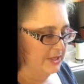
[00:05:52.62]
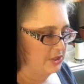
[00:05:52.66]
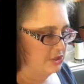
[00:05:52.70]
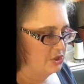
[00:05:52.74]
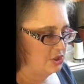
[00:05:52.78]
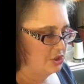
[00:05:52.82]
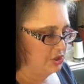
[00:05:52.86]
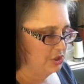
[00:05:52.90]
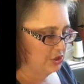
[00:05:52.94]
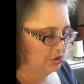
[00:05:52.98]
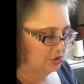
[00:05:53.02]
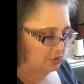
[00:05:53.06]

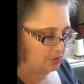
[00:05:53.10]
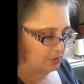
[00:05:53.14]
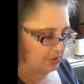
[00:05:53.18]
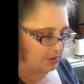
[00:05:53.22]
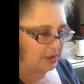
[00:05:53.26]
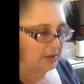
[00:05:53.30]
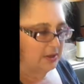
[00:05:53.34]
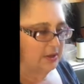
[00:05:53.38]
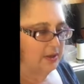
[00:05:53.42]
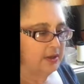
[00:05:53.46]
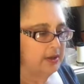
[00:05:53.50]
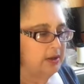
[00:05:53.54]
to
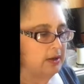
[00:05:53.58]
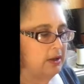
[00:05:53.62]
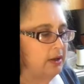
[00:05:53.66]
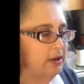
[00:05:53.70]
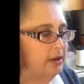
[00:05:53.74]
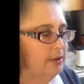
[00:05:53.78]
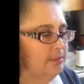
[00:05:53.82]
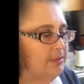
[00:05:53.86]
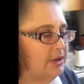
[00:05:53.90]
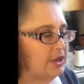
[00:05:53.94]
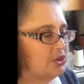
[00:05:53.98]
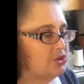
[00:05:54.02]

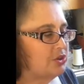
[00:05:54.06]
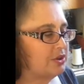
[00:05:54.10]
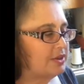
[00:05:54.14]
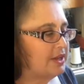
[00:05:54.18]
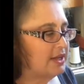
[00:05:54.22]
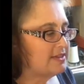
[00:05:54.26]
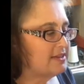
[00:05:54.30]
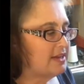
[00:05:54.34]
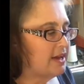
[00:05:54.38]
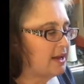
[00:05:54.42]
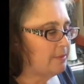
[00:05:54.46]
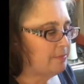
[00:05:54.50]
make sure
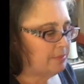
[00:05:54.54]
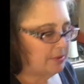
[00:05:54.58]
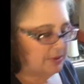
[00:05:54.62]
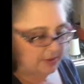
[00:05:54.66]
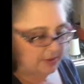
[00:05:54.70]
that's up